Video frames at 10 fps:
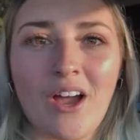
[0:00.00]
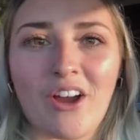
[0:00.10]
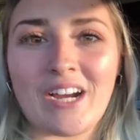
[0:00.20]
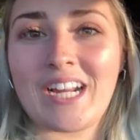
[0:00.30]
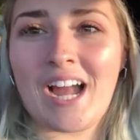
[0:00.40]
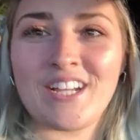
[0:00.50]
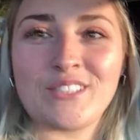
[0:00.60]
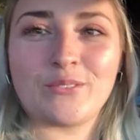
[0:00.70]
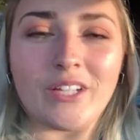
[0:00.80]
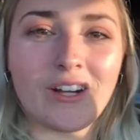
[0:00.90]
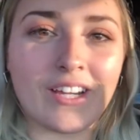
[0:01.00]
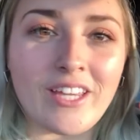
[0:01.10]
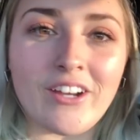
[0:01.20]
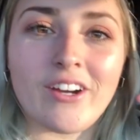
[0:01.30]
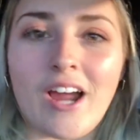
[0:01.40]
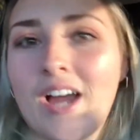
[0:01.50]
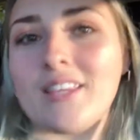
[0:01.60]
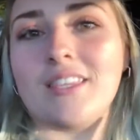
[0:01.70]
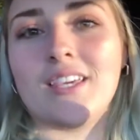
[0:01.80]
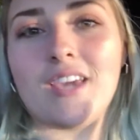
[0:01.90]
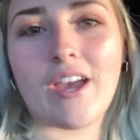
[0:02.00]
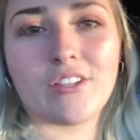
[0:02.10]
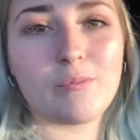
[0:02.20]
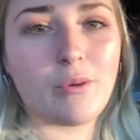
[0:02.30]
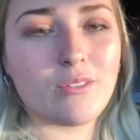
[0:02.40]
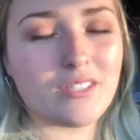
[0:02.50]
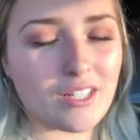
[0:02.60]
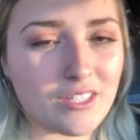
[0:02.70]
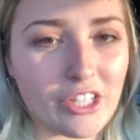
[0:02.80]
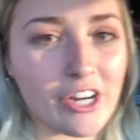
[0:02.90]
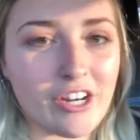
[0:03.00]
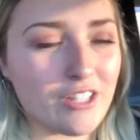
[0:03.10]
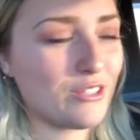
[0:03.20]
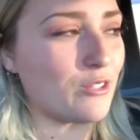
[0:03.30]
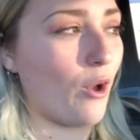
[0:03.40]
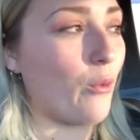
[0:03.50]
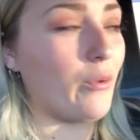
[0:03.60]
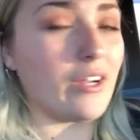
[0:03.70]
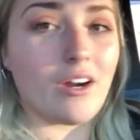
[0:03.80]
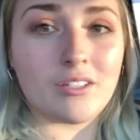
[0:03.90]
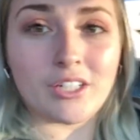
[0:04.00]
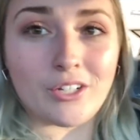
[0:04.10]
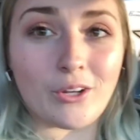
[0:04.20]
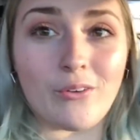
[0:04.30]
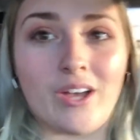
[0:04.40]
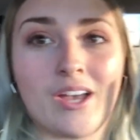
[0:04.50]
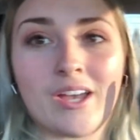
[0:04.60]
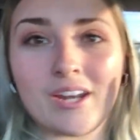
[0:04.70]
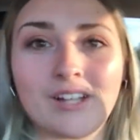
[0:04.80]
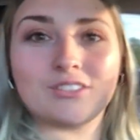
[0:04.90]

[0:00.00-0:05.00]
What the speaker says: All Alright guys, we are here at the expo center, so we are gonna go ahead and